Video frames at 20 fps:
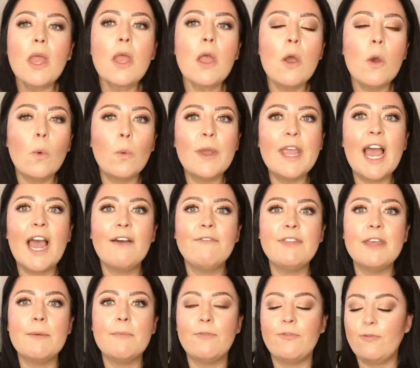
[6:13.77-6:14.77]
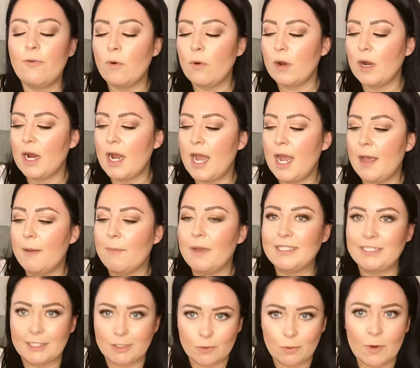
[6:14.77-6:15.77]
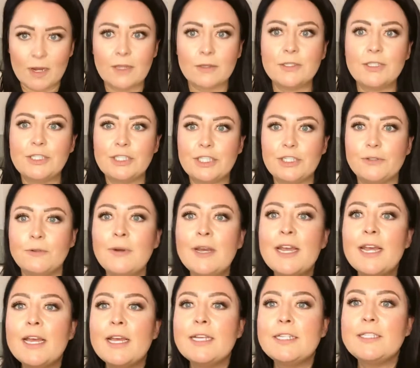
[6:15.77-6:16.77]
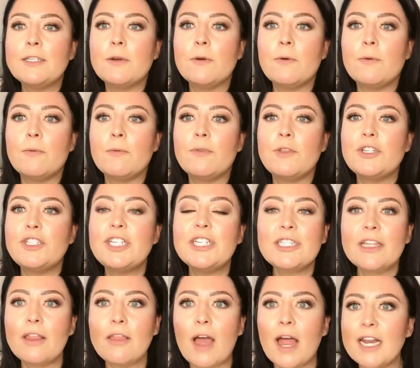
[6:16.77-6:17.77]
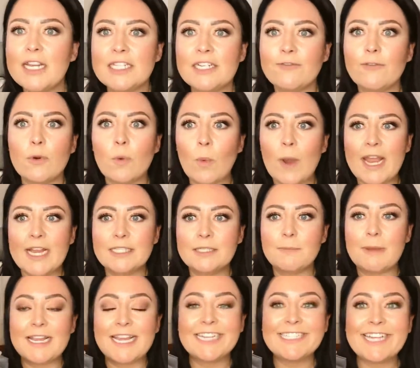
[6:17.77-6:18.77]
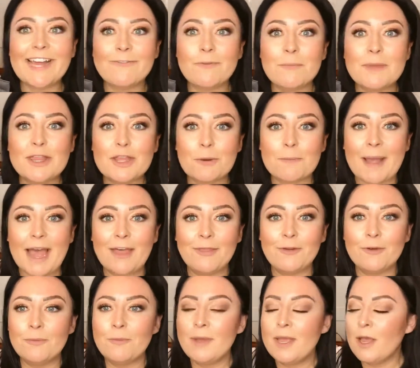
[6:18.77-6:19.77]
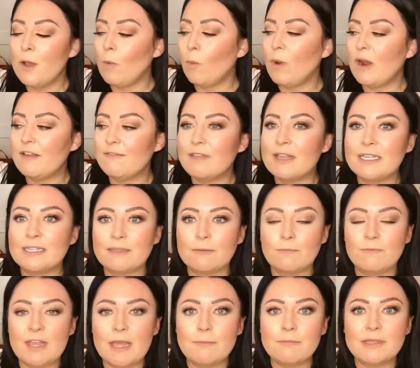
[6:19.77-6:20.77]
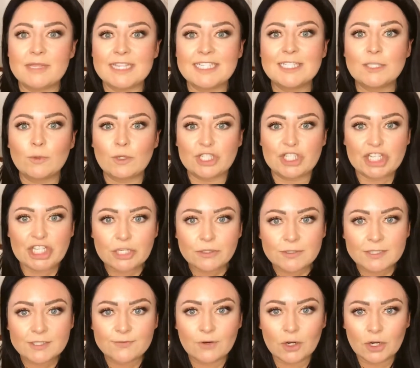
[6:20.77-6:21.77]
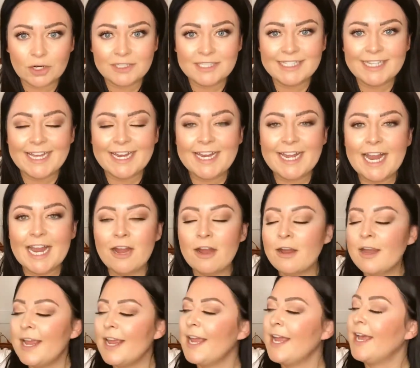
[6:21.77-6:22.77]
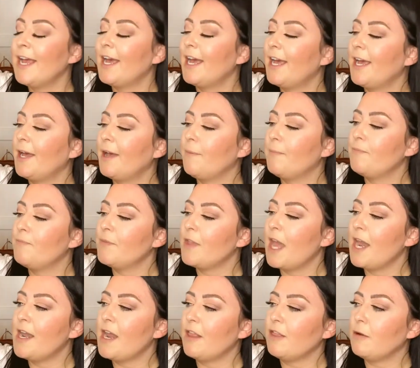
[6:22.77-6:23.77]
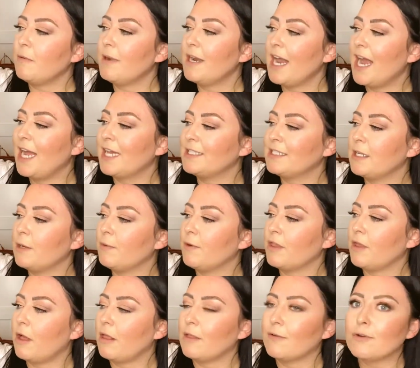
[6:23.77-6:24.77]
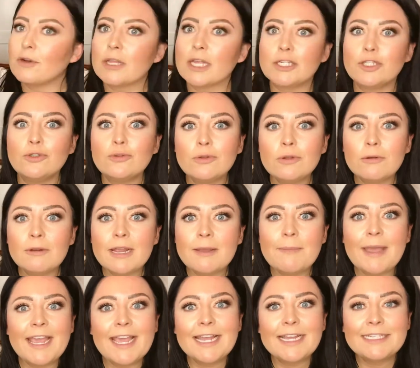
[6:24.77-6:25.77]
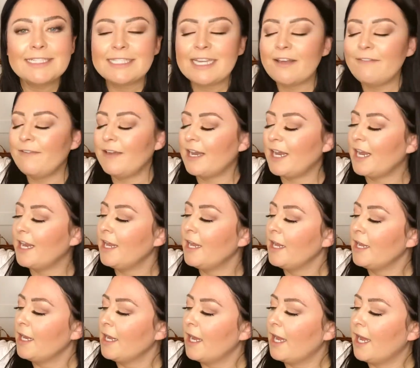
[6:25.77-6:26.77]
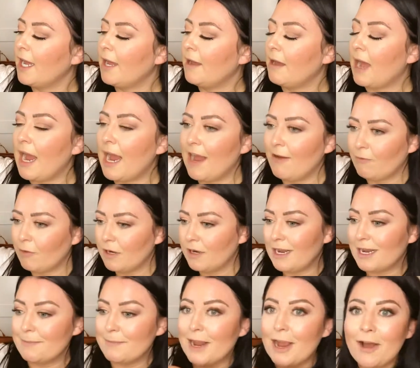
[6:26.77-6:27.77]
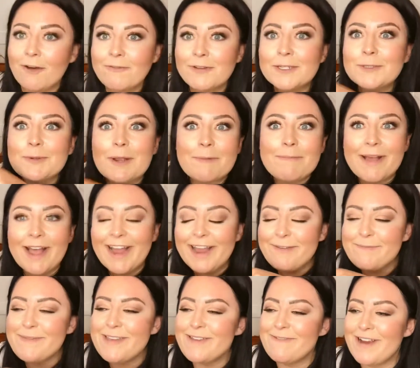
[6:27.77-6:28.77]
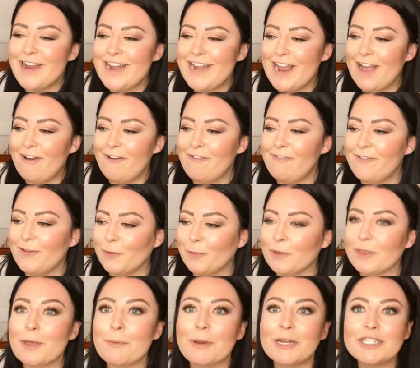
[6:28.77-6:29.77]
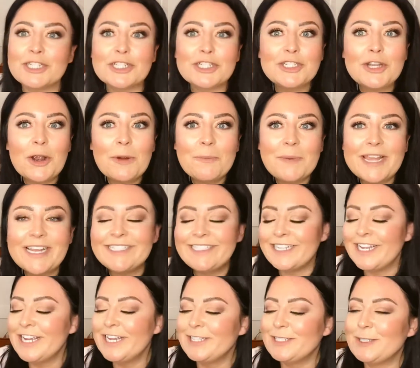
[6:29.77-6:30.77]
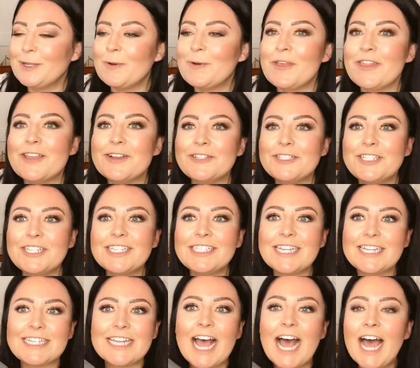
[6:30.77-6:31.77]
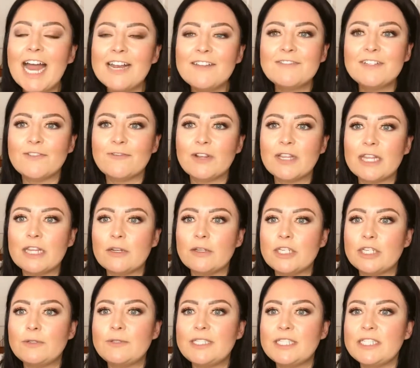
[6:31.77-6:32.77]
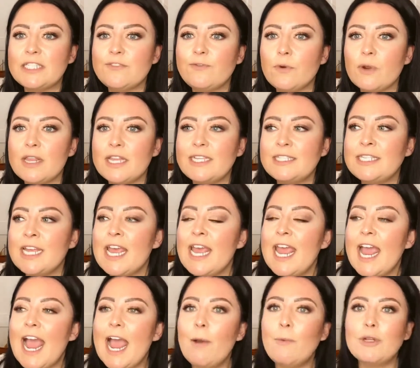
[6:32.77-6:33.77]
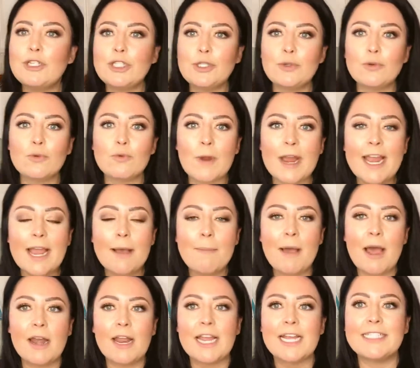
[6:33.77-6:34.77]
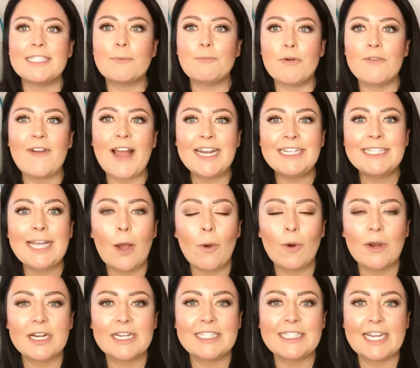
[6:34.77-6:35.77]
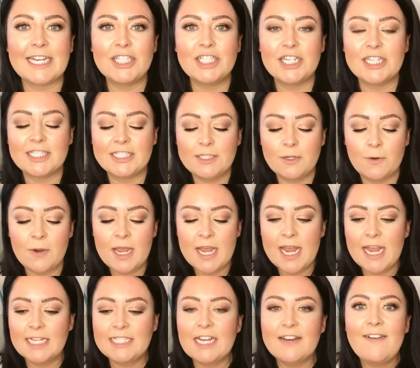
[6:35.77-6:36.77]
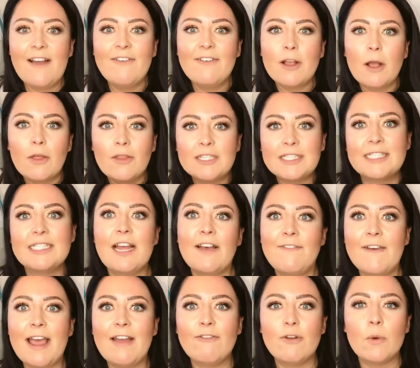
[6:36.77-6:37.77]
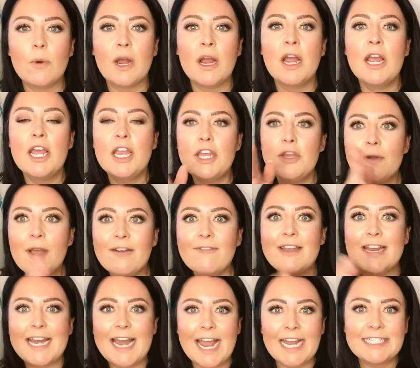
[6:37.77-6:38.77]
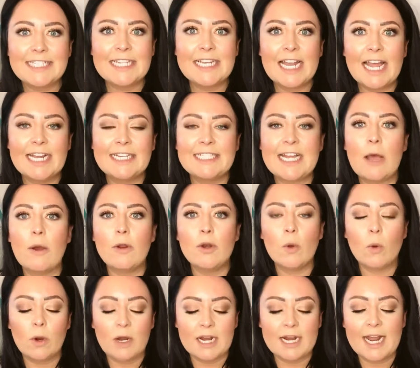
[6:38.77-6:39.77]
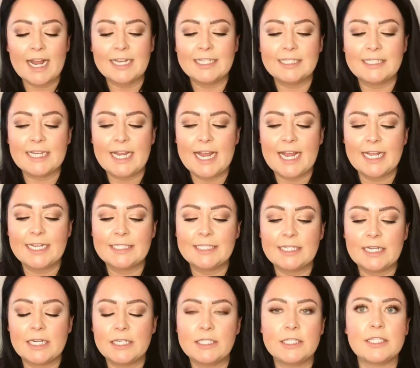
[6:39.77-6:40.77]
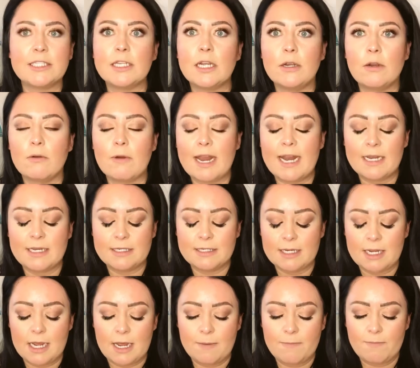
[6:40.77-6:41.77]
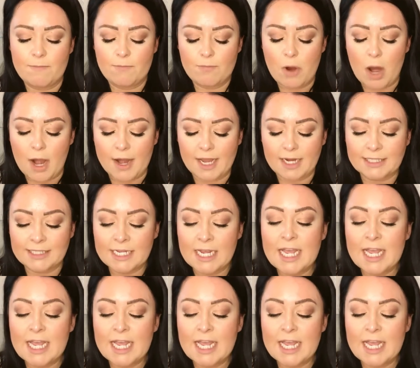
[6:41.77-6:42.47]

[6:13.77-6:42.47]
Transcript: Oh, we have them for um, essential oils too. So there's just a lot of different ways. My kids have them in their bathroom. One of the, them, this is what she uses for her skincare. Um, another one has it with all of her like jewelry making stuff in it. Uh, I have one in my office right behind me right now filled with a bunch of Sharpies. So there's just a ton of different little uses for these. And what's great about it is it provides that organization. So instead of having all the stuff everywhere, you have it nice and lined out and organized. And it's just a great um, product.